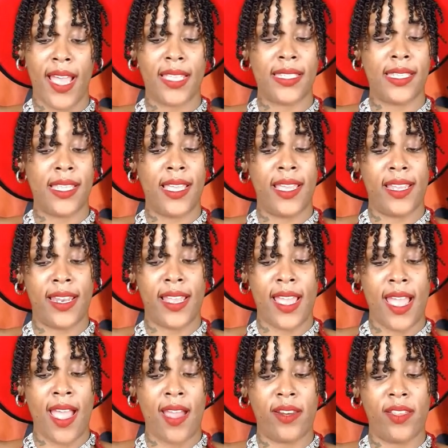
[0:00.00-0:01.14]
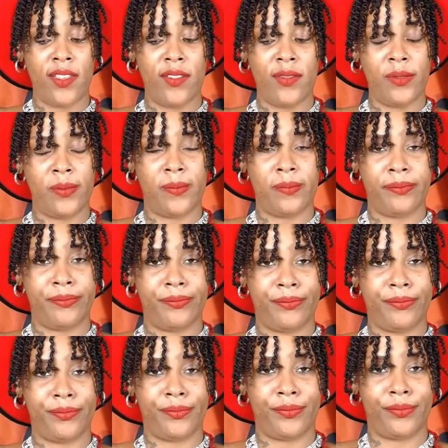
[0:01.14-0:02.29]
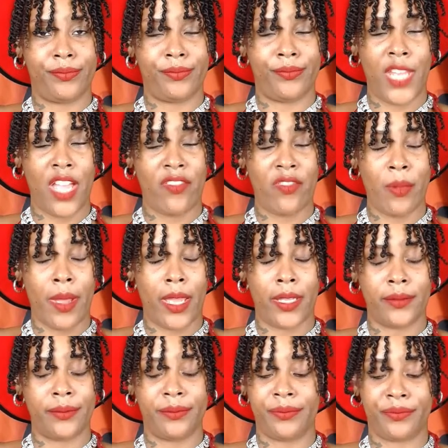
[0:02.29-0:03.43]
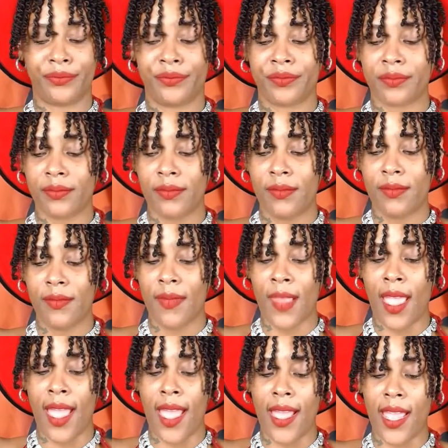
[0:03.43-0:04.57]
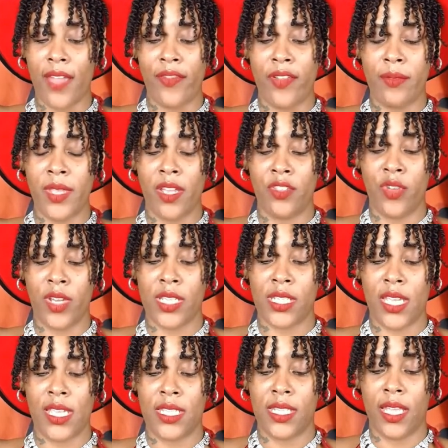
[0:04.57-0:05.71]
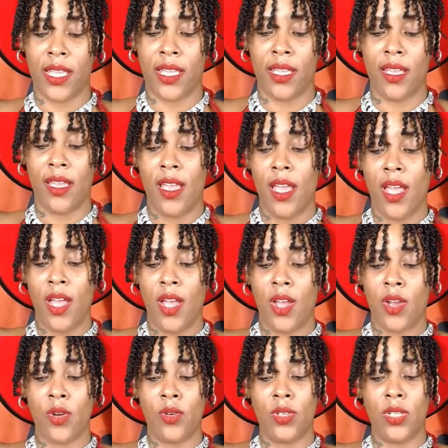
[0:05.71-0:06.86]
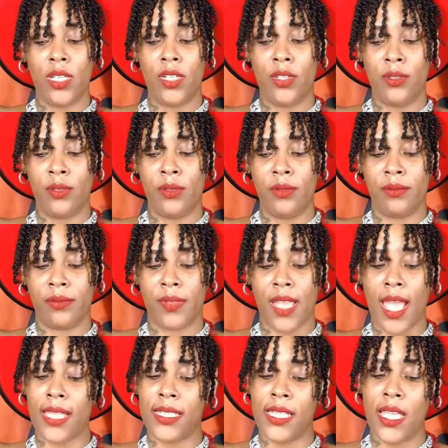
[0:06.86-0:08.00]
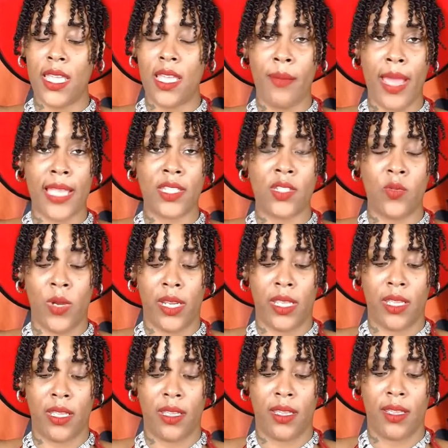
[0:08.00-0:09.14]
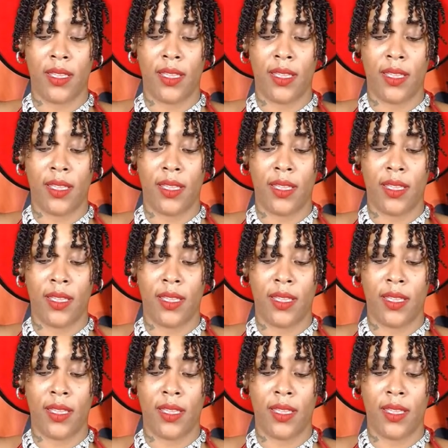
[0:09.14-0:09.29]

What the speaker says: I said, How do you? Never mind. I gave him the address and he said, Cool little dude. I'll see you in about 20.